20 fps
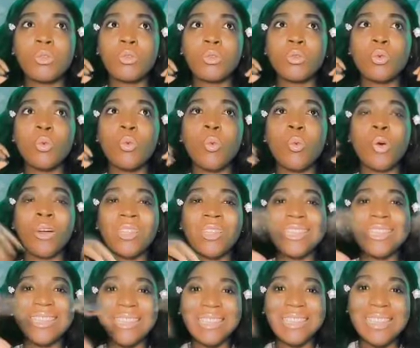what
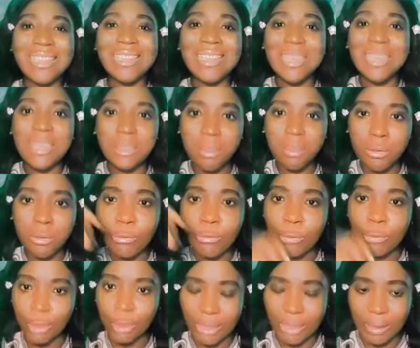is in need
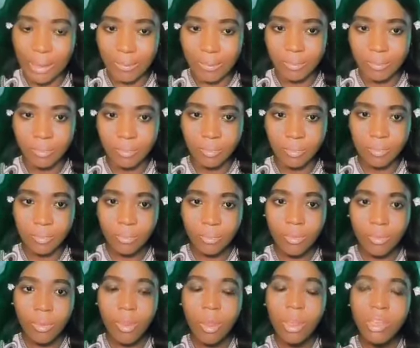for them.
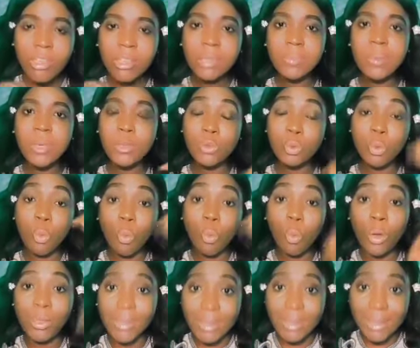Speak to
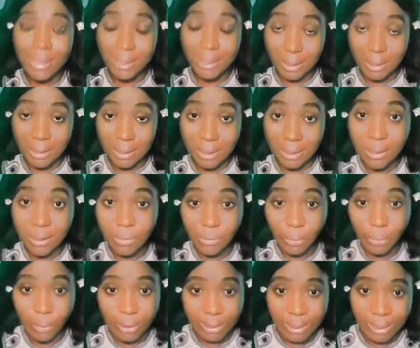what is in need
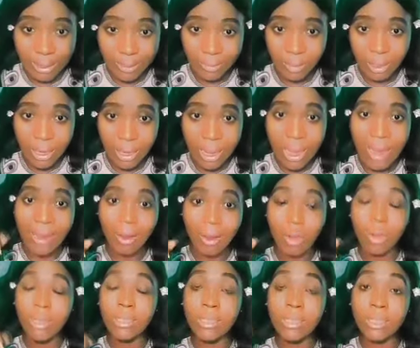for them. I
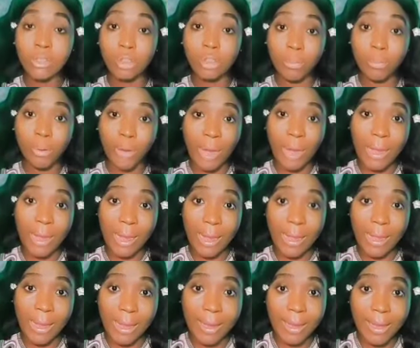call it a
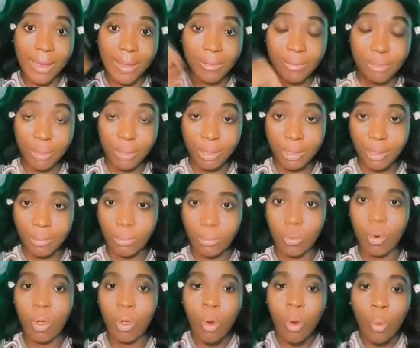WIIF
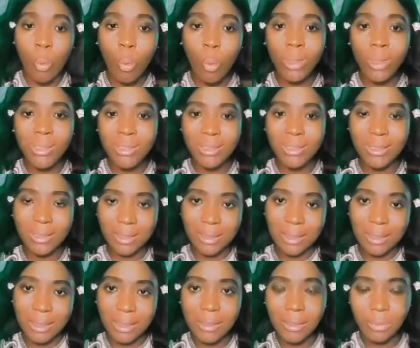principle. What is
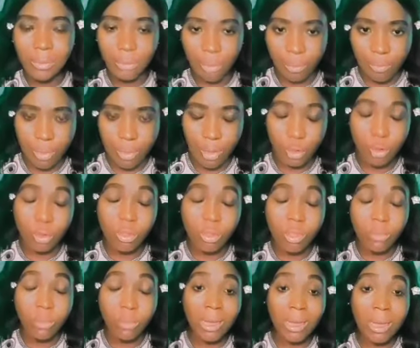in need for me? So
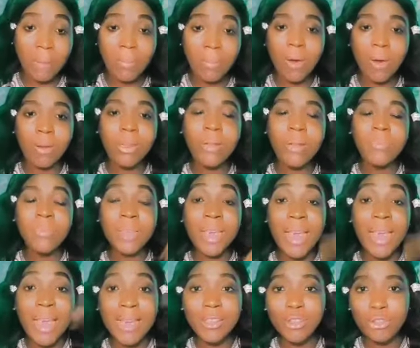speak about the
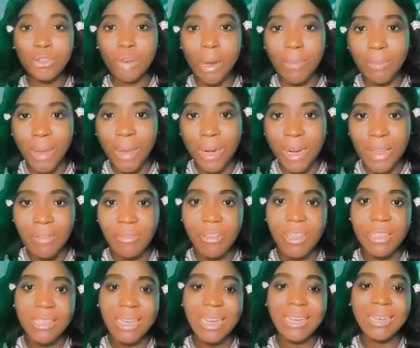extra
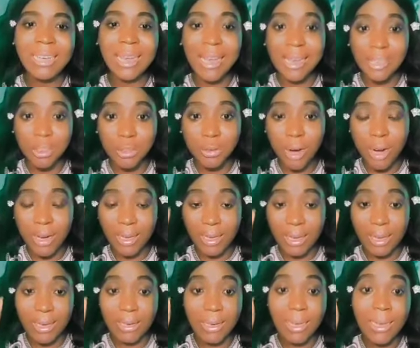benefits and the extra
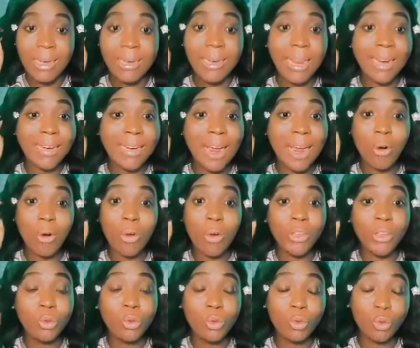gain that they are
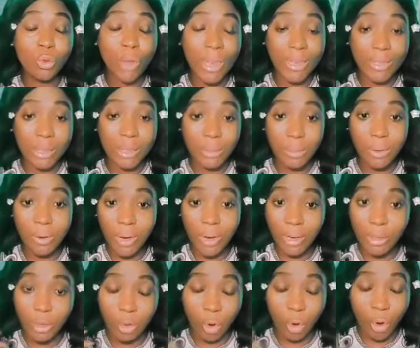going to
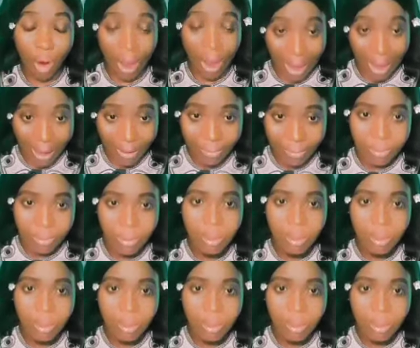experience or have